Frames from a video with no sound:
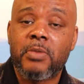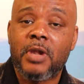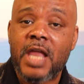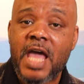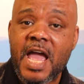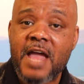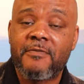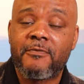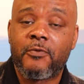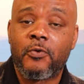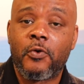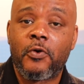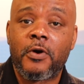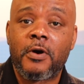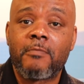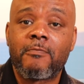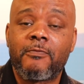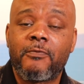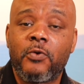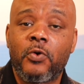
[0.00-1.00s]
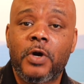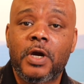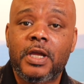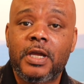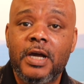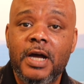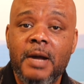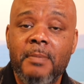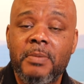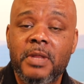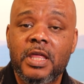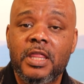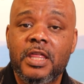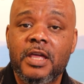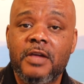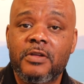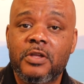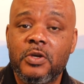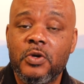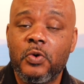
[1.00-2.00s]
platform for a company
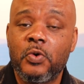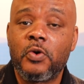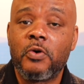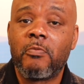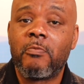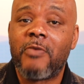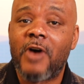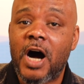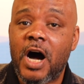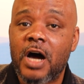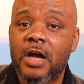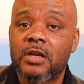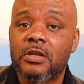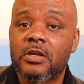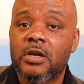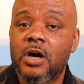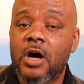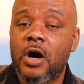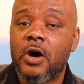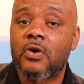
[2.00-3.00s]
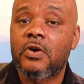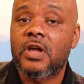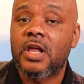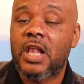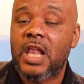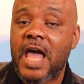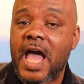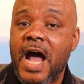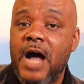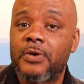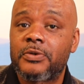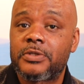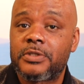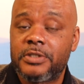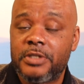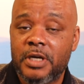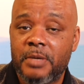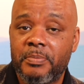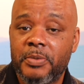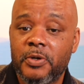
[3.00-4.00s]
that Google bought called
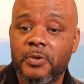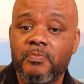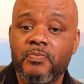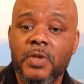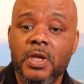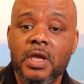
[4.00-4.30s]
CloudSimple.